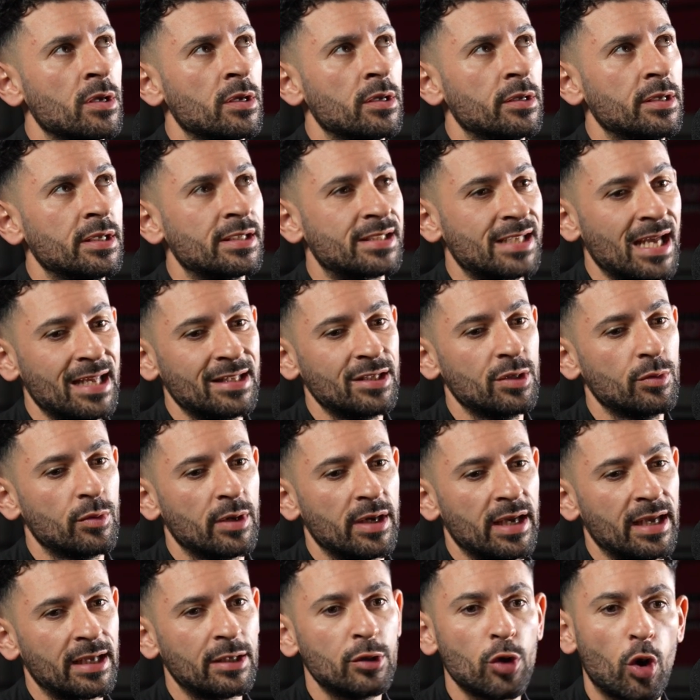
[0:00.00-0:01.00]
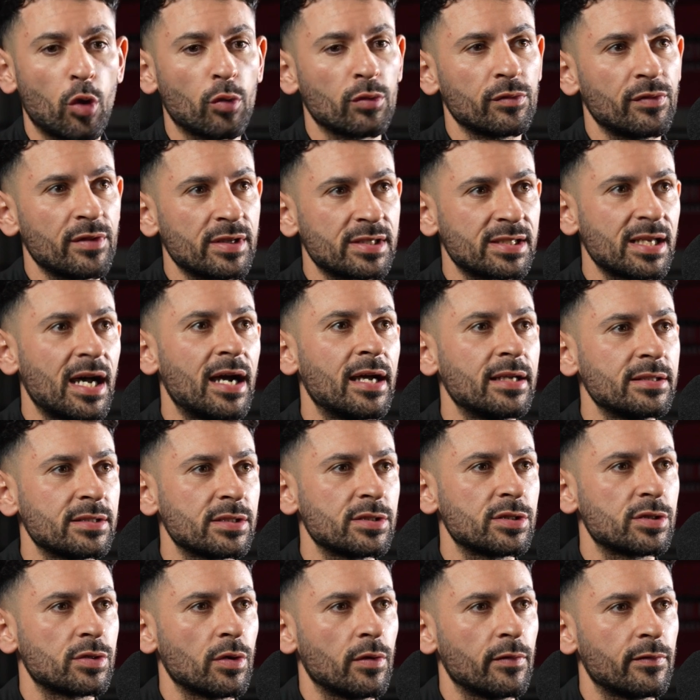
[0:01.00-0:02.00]
You said you were ignoring the signs
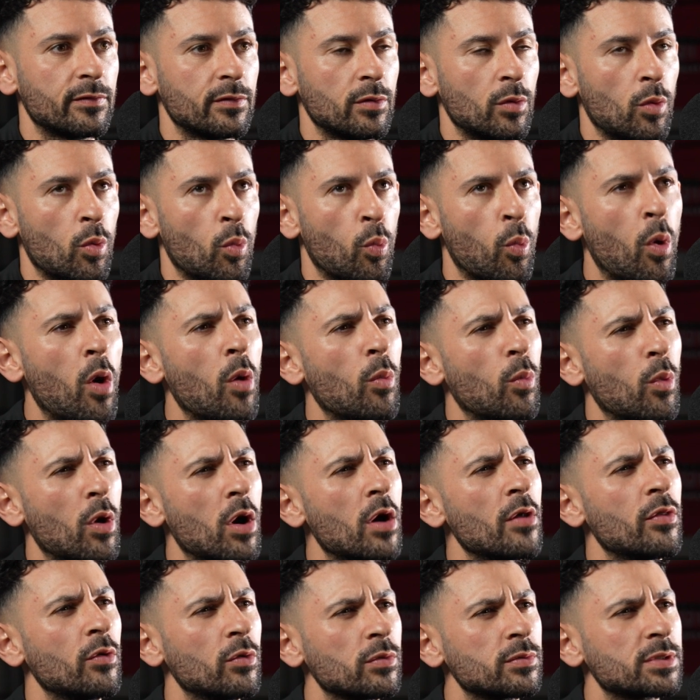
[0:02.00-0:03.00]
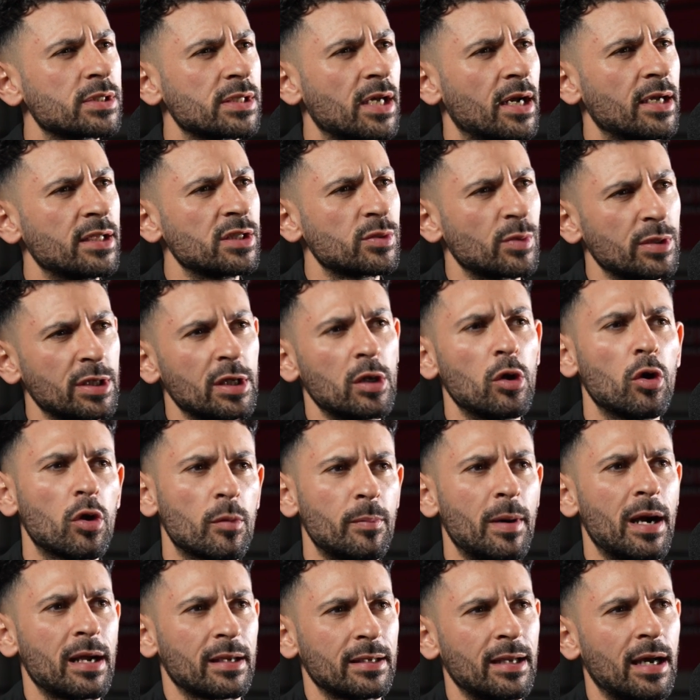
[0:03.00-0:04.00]
and stuff. What were those signs? When you look
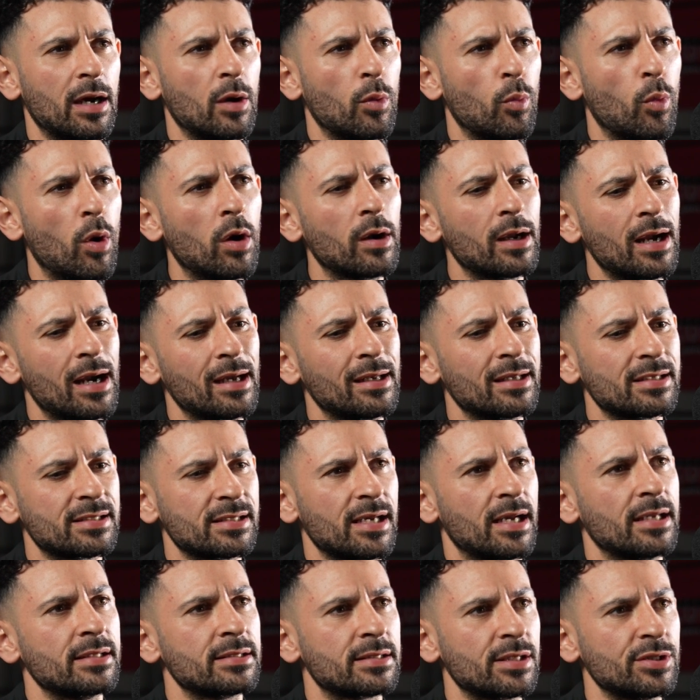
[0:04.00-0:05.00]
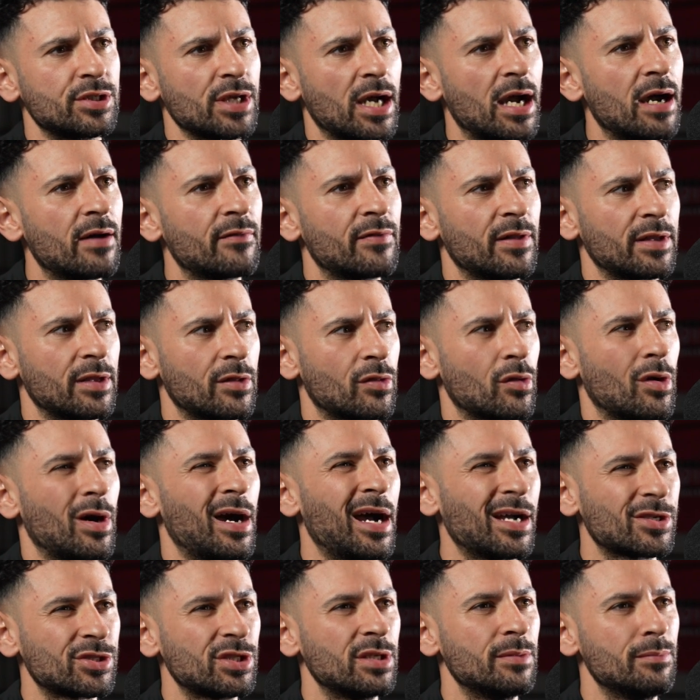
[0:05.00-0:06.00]
back now, what kind of signs did you have that you thought,
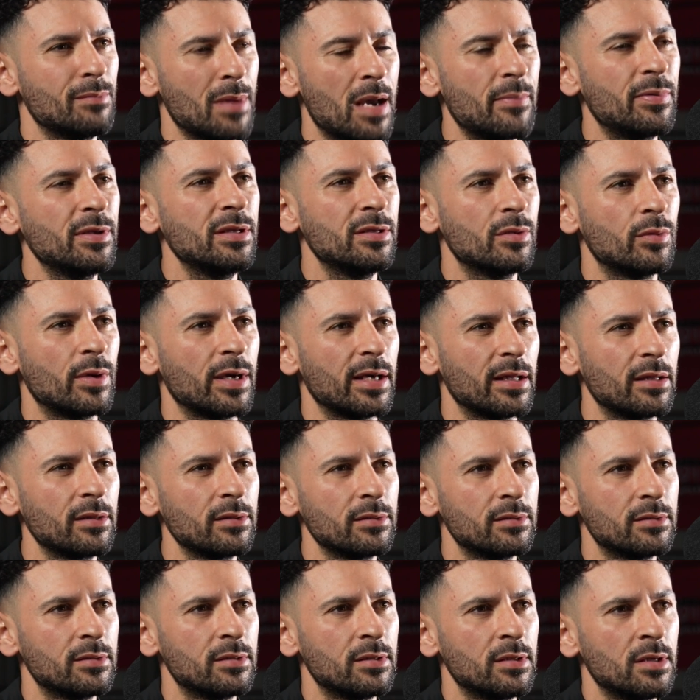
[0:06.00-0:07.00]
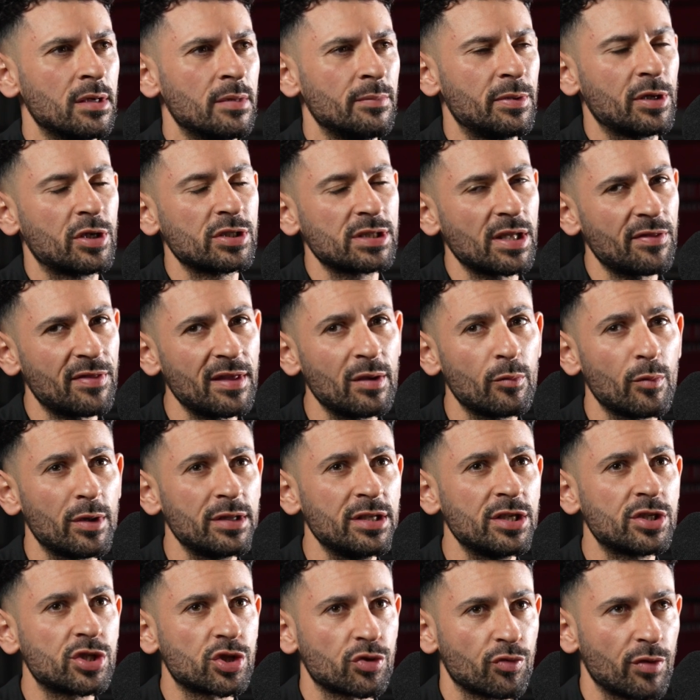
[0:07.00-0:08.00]
actually, maybe you were ill? Because I think
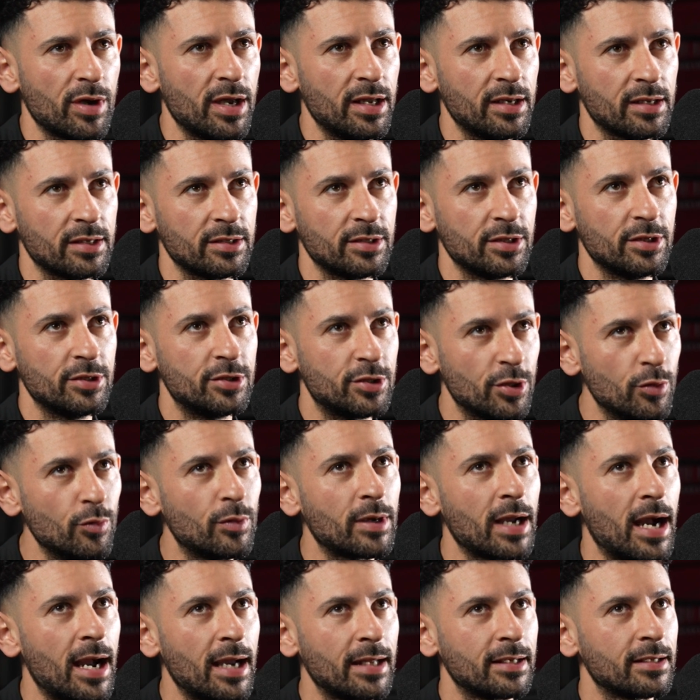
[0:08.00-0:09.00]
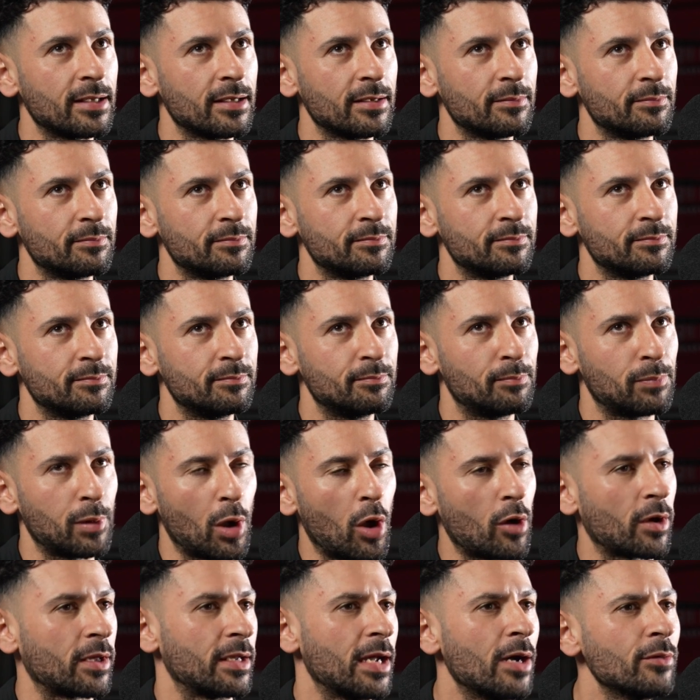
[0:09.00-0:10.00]
when you're training, you do kind of
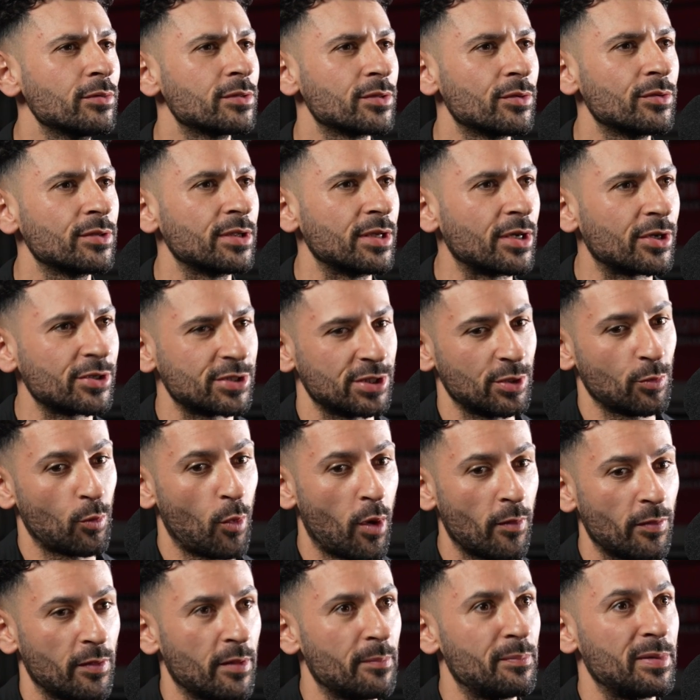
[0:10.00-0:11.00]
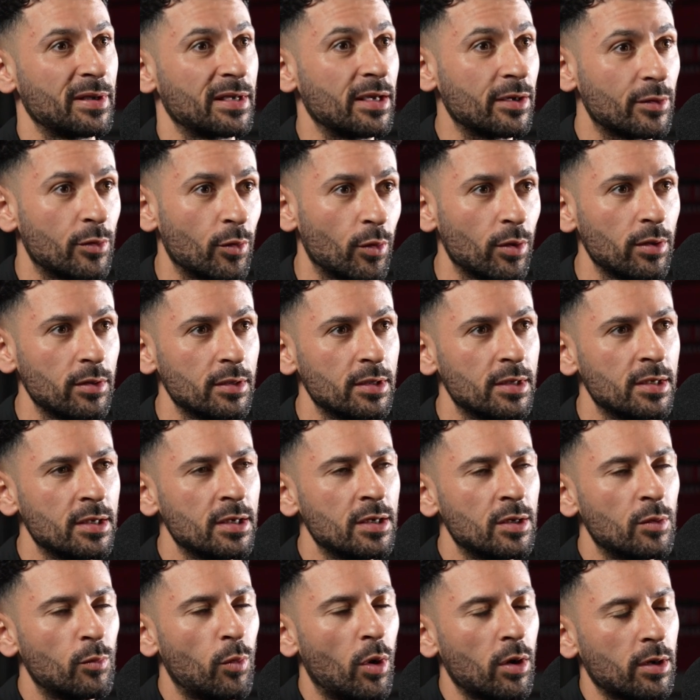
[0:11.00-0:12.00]
block it out, don't you? Because you want the bigger goal.
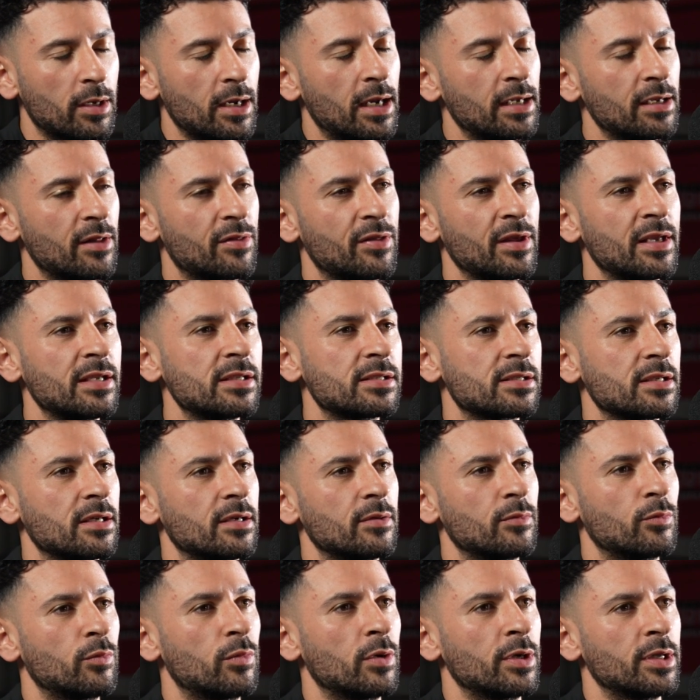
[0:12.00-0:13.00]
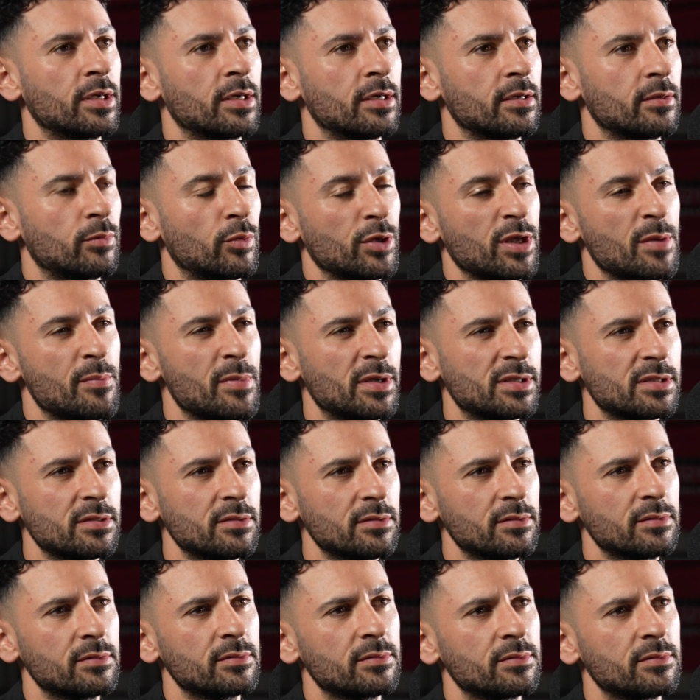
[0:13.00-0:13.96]
What kind of things were you missing?